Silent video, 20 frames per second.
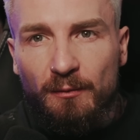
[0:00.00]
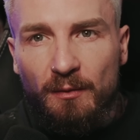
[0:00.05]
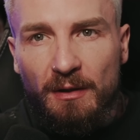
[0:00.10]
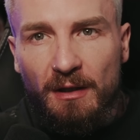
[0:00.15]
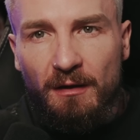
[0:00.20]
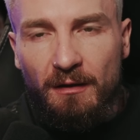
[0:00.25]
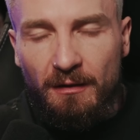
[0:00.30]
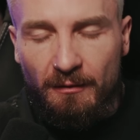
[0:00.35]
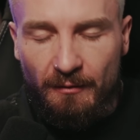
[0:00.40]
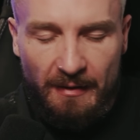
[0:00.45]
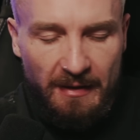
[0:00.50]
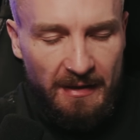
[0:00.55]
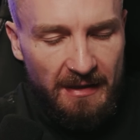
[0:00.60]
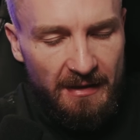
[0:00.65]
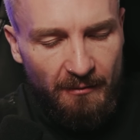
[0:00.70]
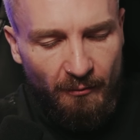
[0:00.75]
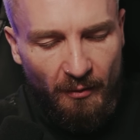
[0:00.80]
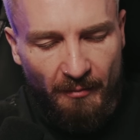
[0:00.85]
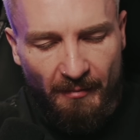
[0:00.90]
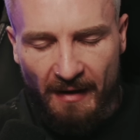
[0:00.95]
we are. We're
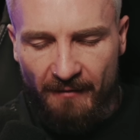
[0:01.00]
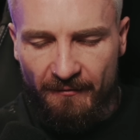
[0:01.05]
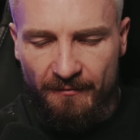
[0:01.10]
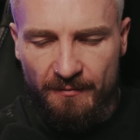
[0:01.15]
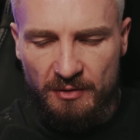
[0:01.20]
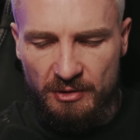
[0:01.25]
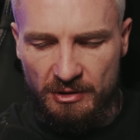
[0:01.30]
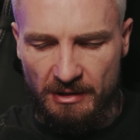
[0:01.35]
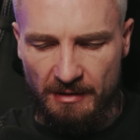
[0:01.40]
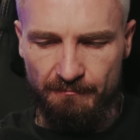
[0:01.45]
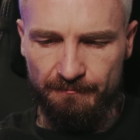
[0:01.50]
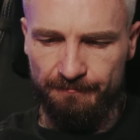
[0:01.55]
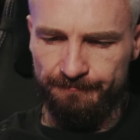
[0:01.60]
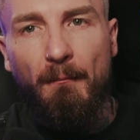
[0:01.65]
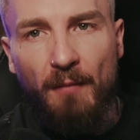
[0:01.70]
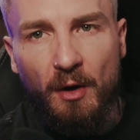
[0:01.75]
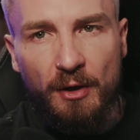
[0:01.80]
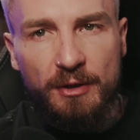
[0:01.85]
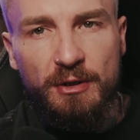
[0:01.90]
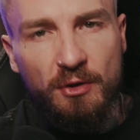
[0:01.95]
here. We're back from the gym.
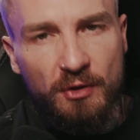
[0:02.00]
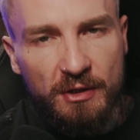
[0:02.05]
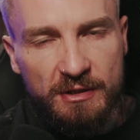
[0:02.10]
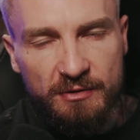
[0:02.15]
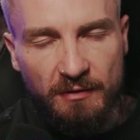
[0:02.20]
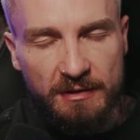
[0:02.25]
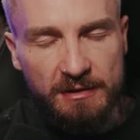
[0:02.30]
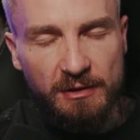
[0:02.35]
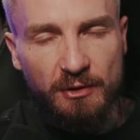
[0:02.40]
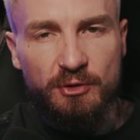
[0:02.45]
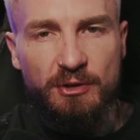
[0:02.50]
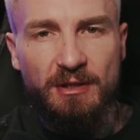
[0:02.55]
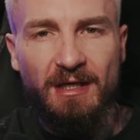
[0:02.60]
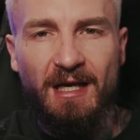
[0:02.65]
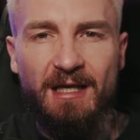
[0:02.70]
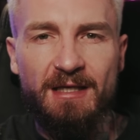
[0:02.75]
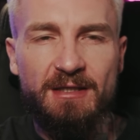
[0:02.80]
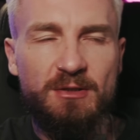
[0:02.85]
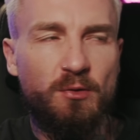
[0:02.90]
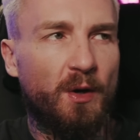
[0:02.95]
My New Year's resolution
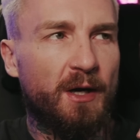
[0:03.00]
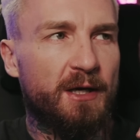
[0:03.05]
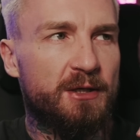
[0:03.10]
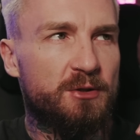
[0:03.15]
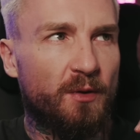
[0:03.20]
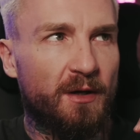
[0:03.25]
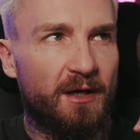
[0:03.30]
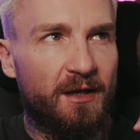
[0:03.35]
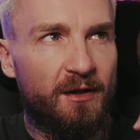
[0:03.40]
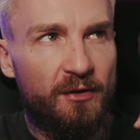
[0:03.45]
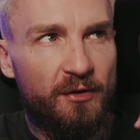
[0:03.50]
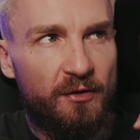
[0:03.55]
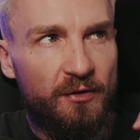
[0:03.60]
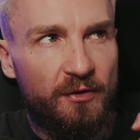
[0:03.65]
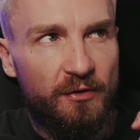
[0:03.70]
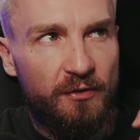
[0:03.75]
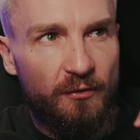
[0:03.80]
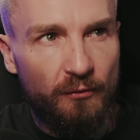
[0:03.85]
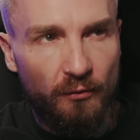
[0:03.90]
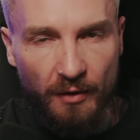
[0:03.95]
in
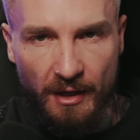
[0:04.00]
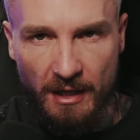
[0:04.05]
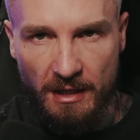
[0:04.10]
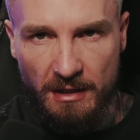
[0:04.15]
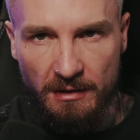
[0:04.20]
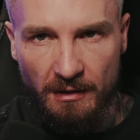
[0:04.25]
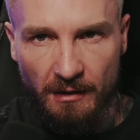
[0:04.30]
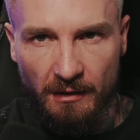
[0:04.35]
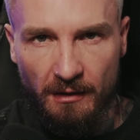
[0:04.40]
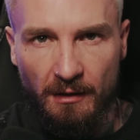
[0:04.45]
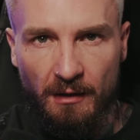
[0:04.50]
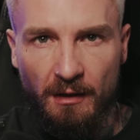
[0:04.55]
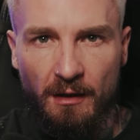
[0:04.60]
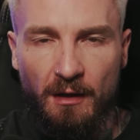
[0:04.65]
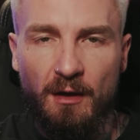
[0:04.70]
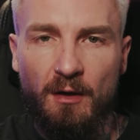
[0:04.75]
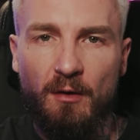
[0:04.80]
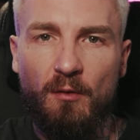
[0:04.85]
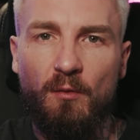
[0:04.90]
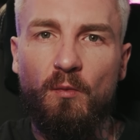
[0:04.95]
2023
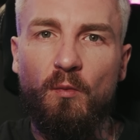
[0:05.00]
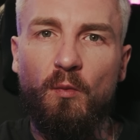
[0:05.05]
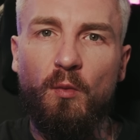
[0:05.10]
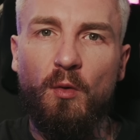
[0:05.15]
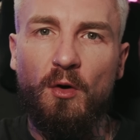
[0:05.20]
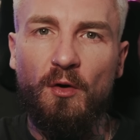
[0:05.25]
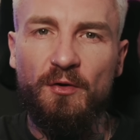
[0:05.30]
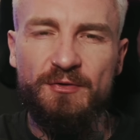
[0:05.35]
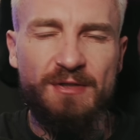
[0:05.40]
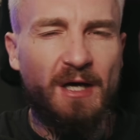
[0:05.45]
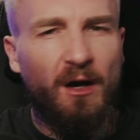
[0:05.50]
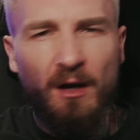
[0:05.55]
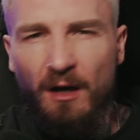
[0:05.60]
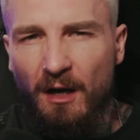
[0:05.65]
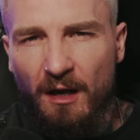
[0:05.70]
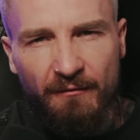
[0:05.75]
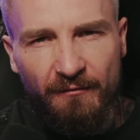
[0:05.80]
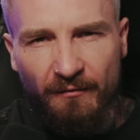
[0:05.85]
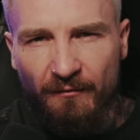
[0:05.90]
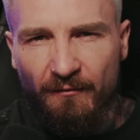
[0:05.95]
was,
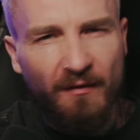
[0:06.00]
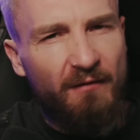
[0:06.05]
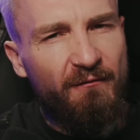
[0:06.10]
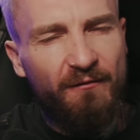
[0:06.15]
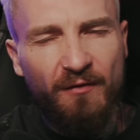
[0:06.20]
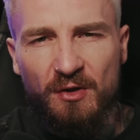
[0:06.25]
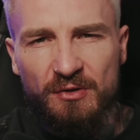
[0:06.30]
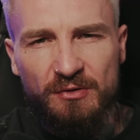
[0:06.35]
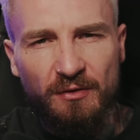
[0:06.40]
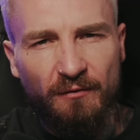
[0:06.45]
first